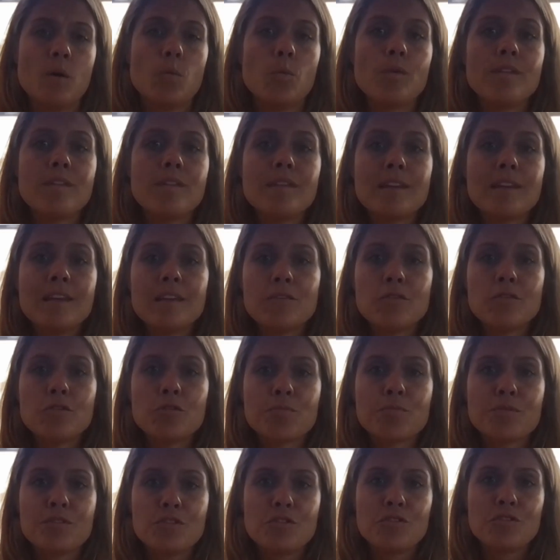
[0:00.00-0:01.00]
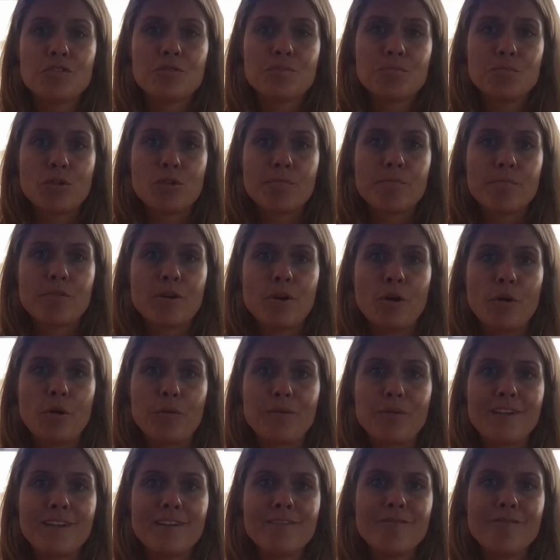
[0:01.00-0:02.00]
We need to produce more
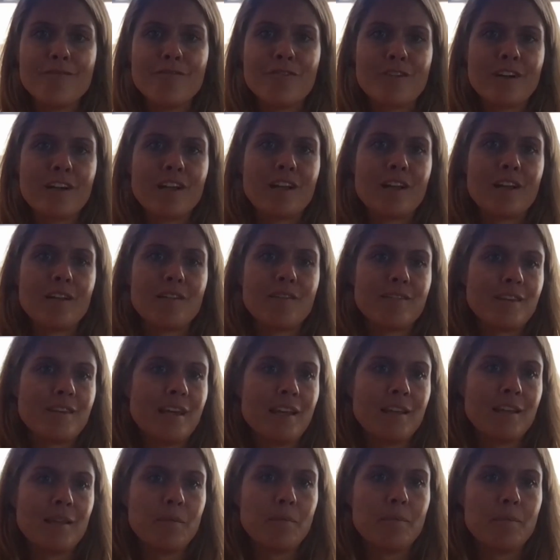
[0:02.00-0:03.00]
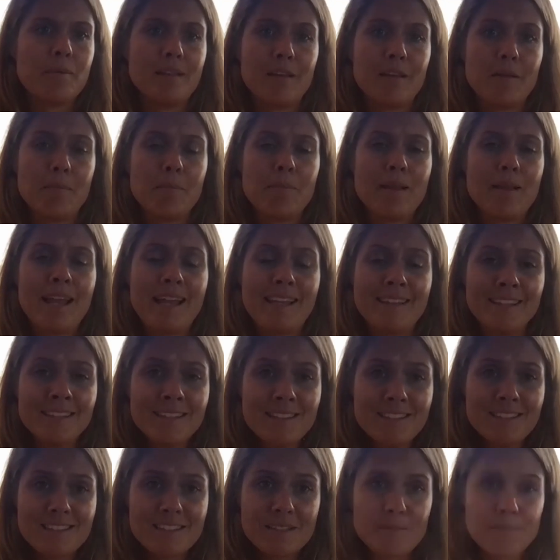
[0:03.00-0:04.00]
protein for 10 billion
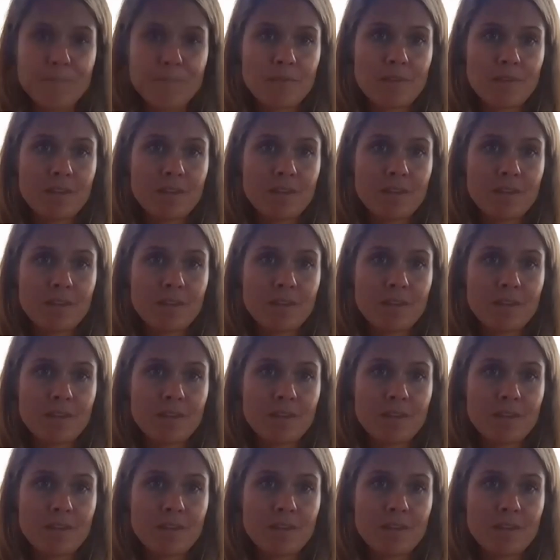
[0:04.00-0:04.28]
planets.